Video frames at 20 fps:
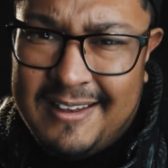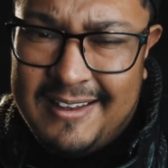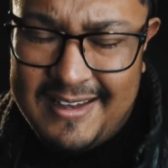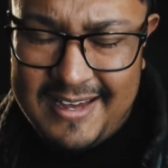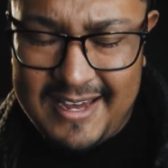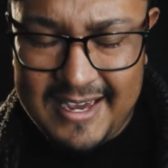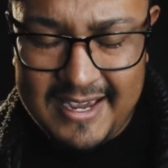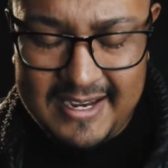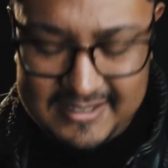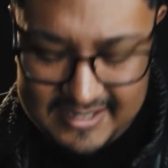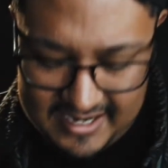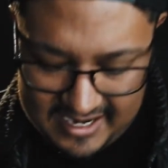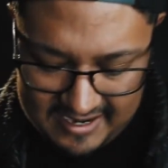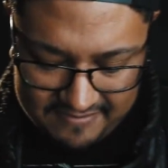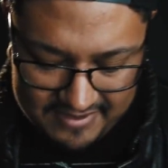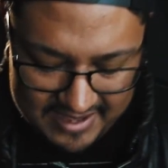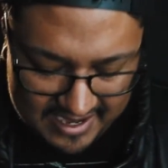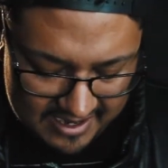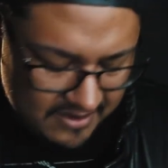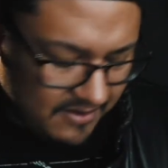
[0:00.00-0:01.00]
I guess they
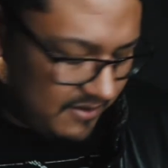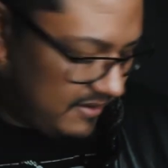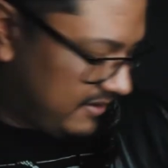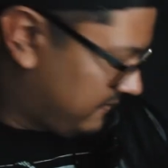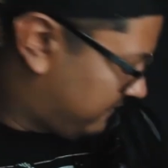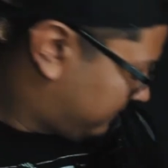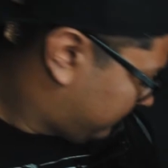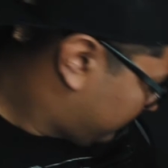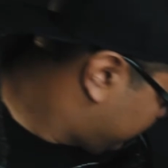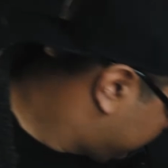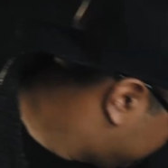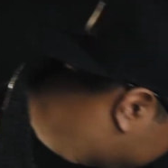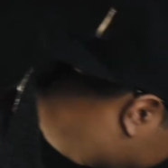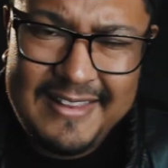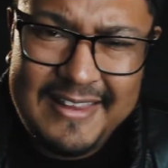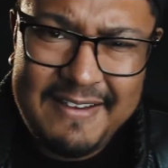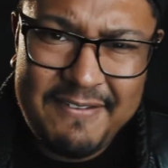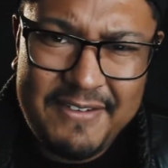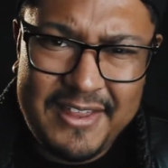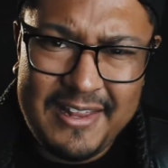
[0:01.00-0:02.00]
have that going for them.
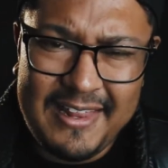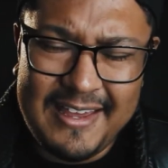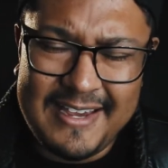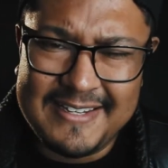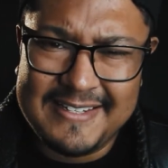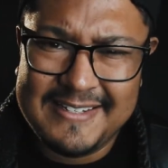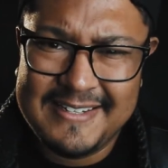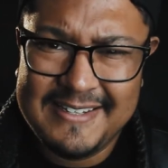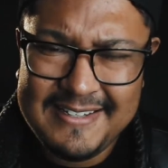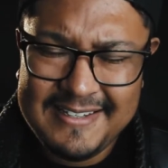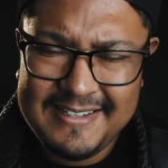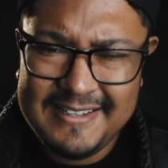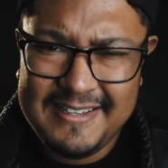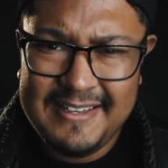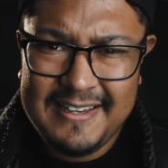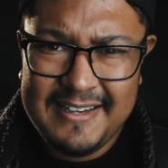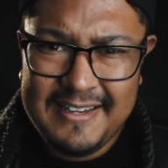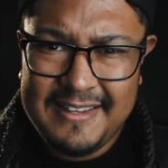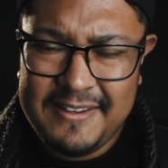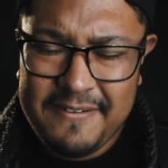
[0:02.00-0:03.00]
Nevertheless,
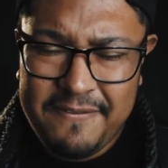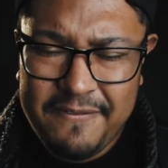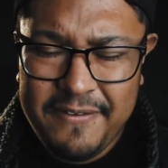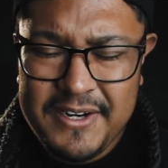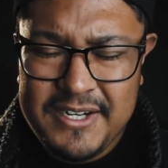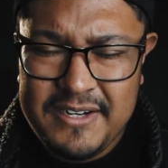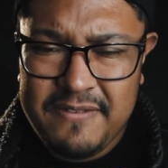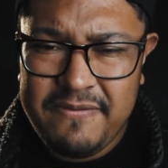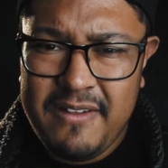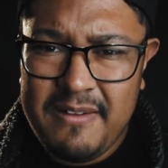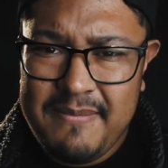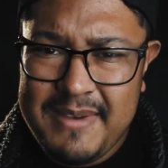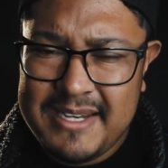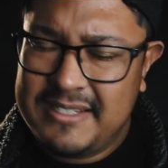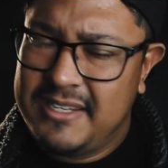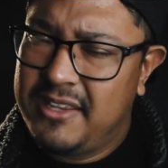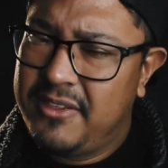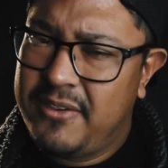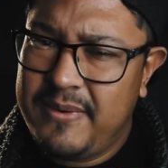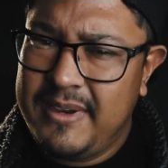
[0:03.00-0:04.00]
the Fujifilm
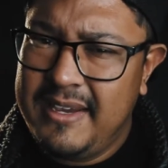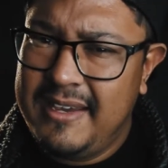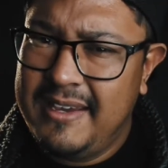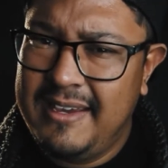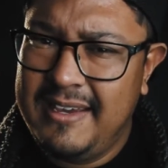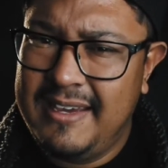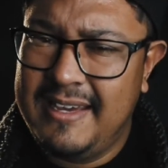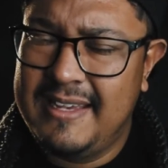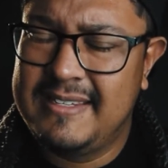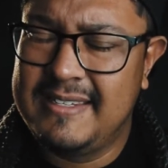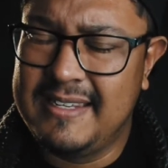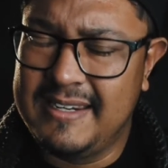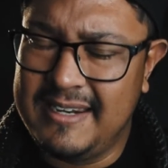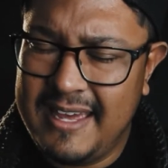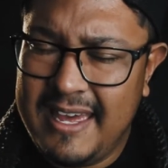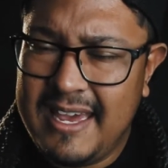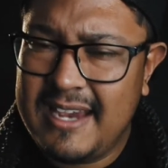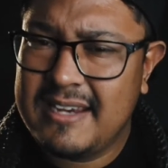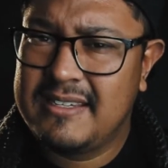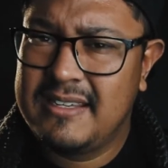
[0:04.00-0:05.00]
X-T3 is an
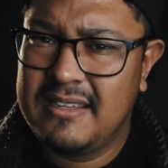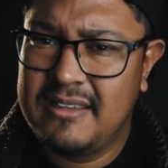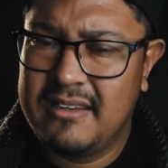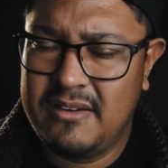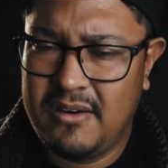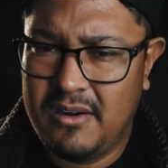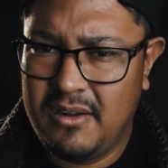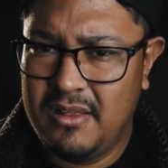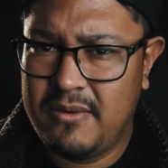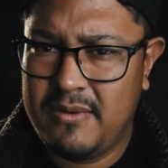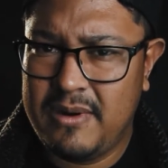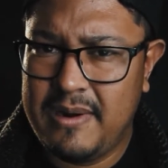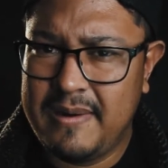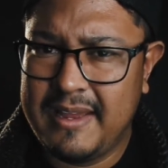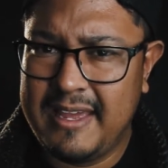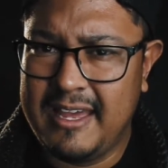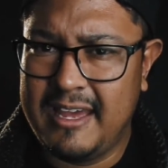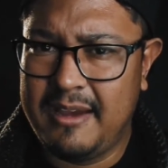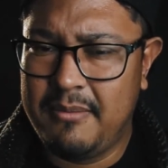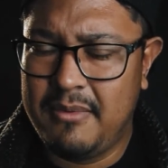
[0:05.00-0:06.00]
excellent all-around
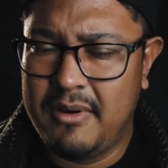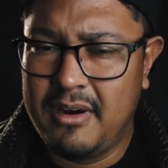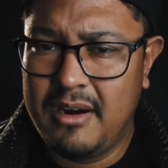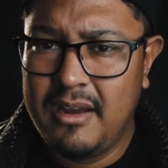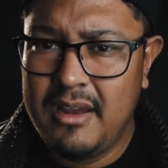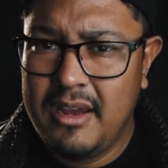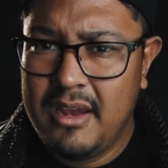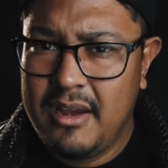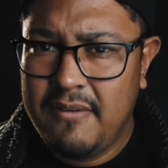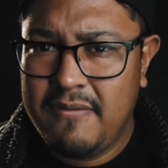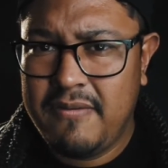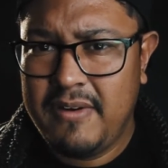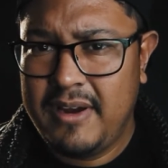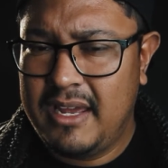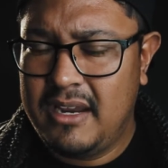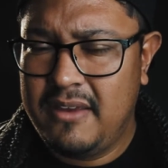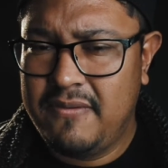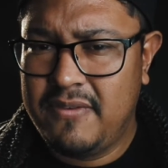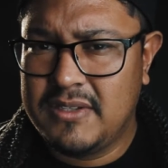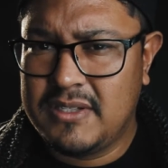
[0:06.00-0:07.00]
camera for
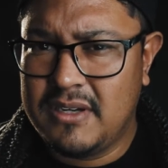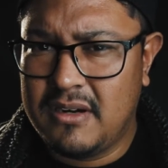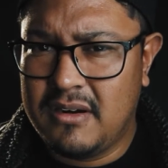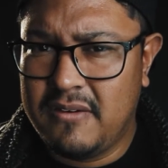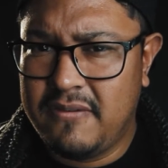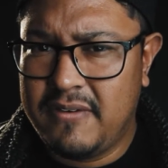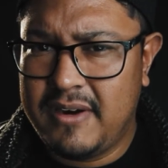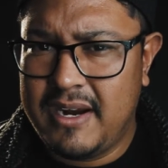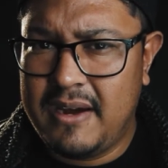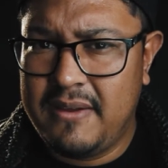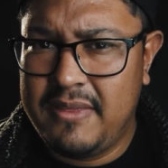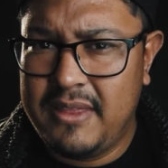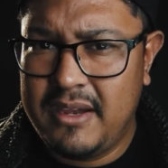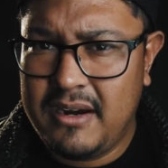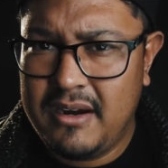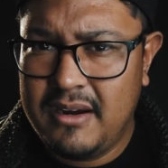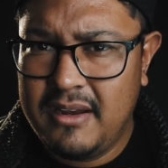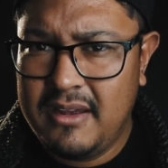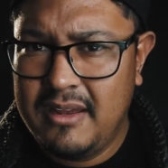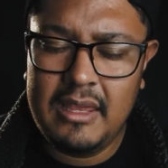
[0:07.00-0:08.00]
any photographer out
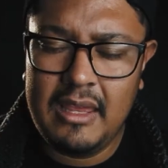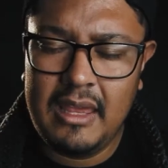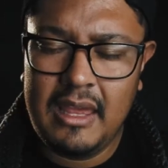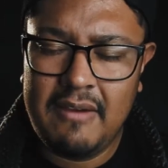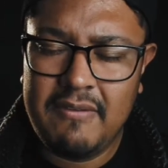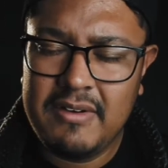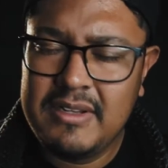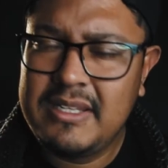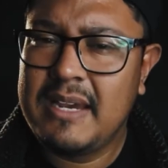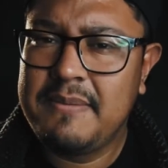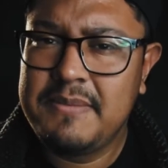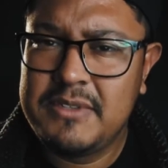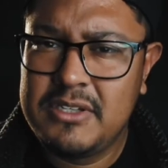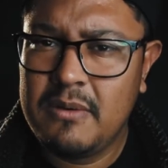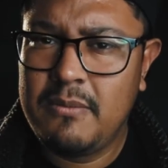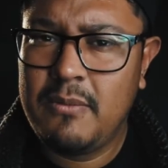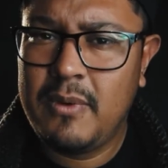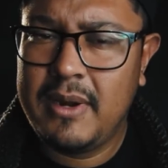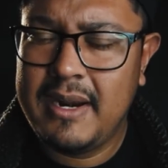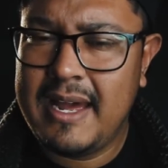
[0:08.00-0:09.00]
there. Every time
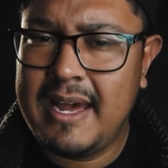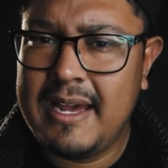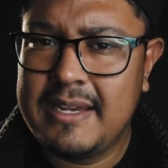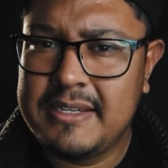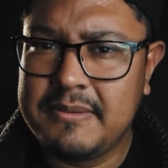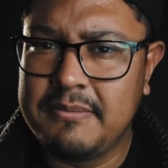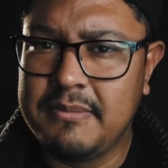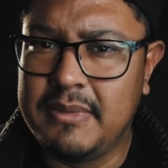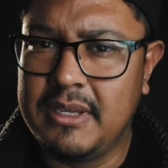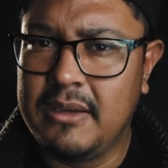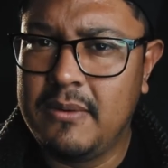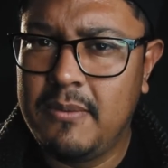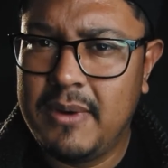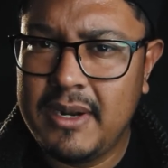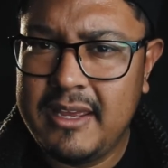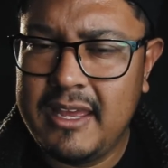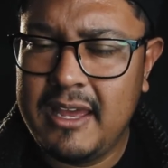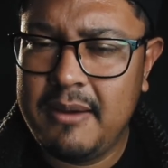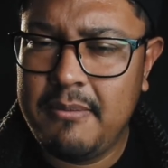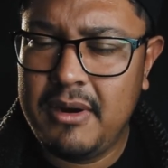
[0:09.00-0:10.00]
someone asks me
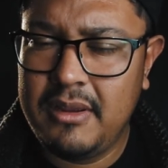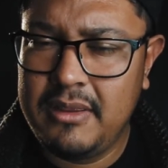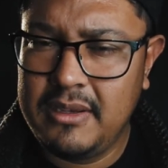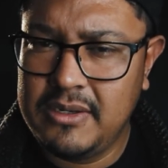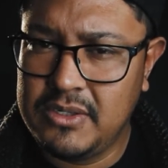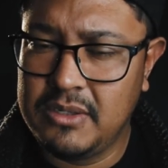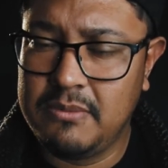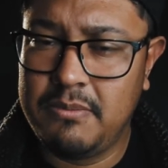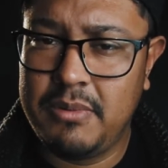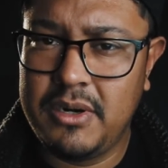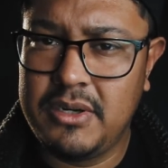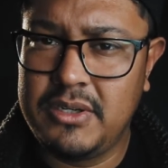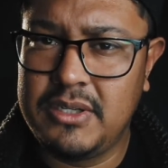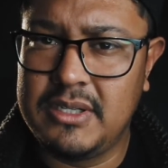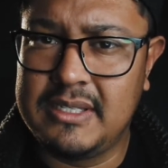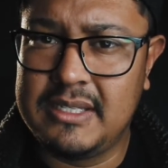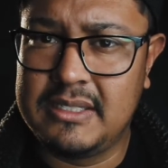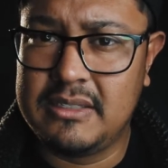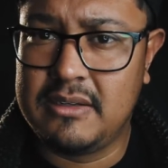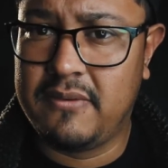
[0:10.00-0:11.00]
what camera they should
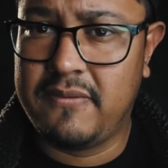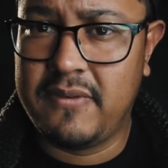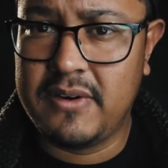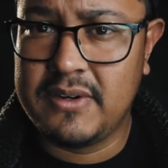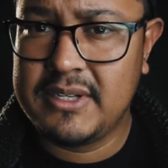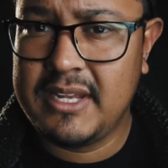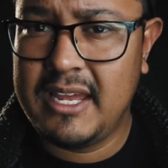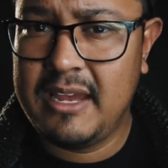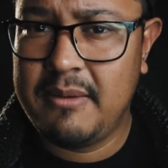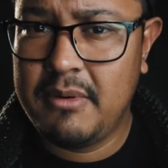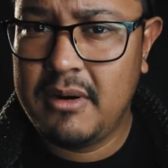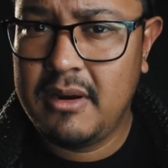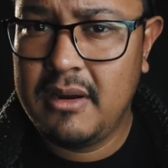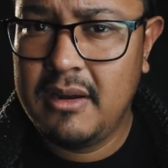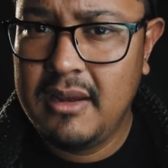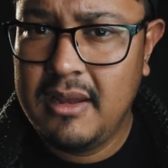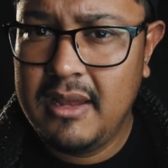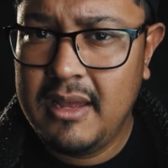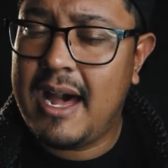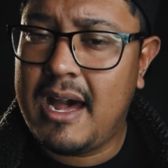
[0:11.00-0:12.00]
purchase as their first camera,
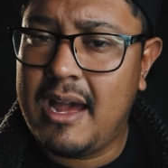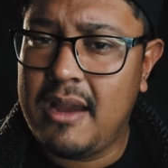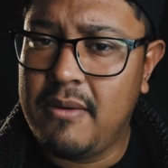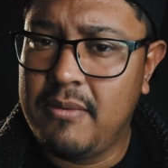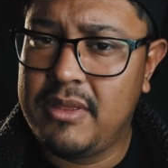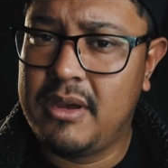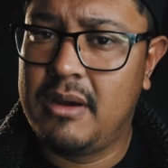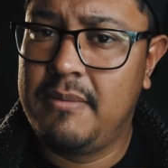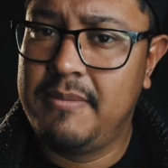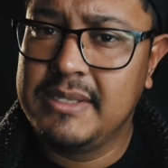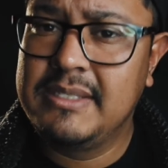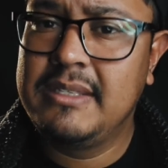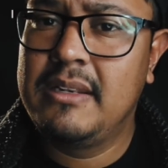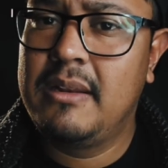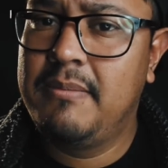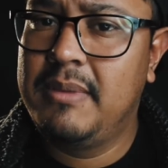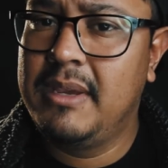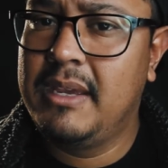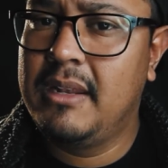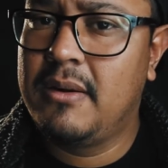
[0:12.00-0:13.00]
I, without missing
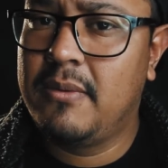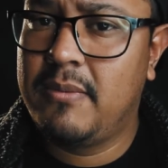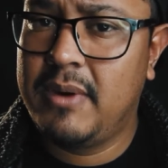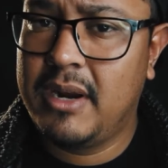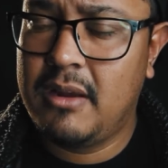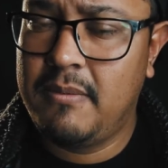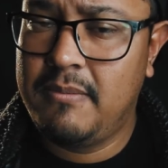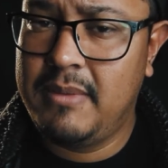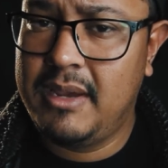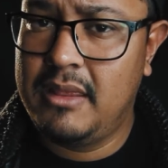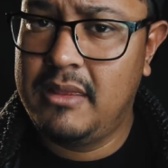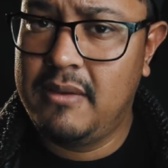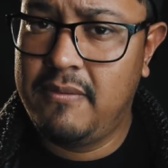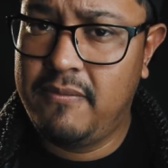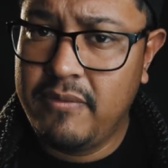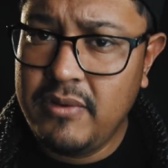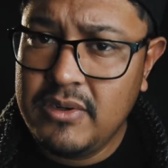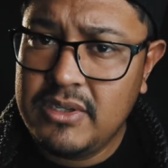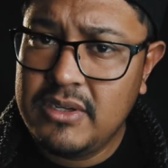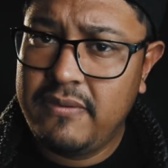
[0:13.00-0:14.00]
a beat, recommend the
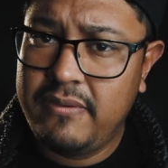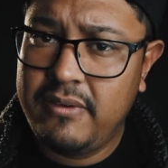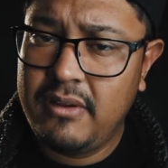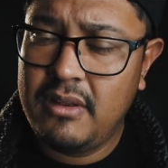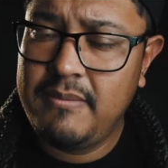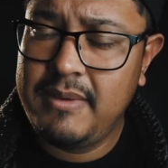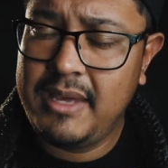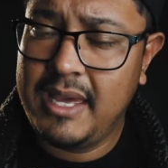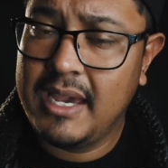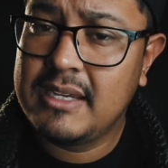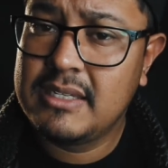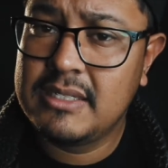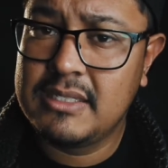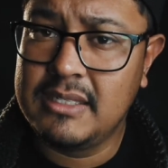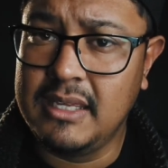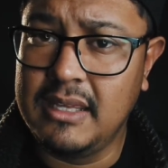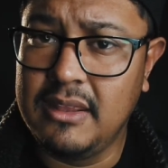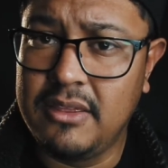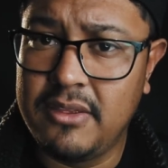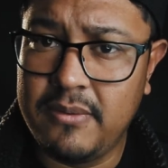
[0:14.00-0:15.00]
Fujifilm
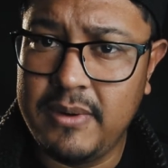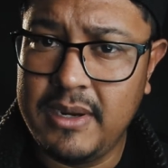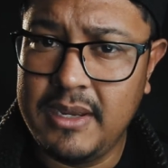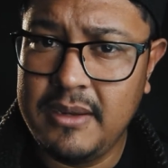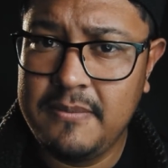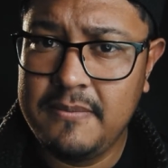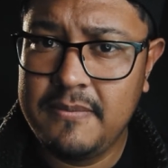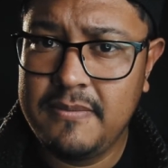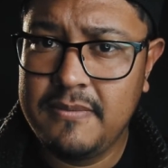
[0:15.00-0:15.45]
X-T3.